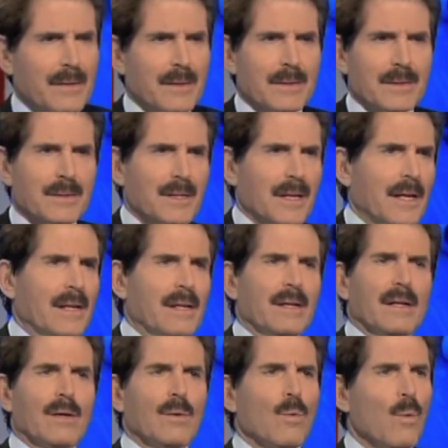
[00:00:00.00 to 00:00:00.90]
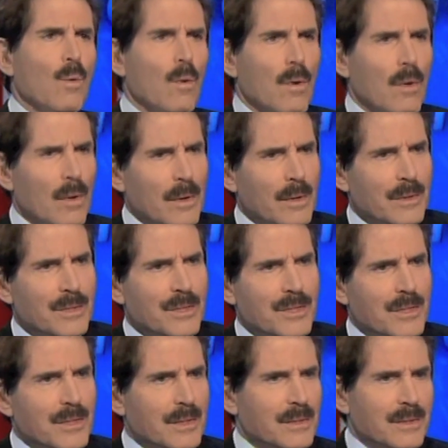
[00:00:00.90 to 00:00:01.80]
there's ending
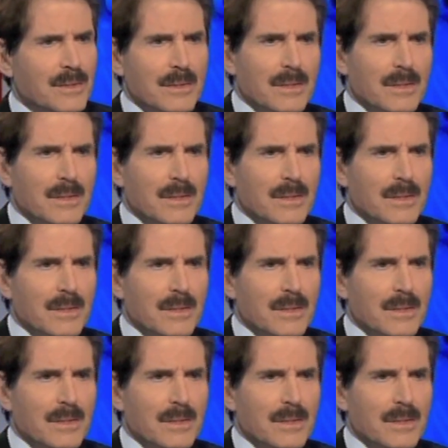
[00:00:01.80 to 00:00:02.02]
wars, there's...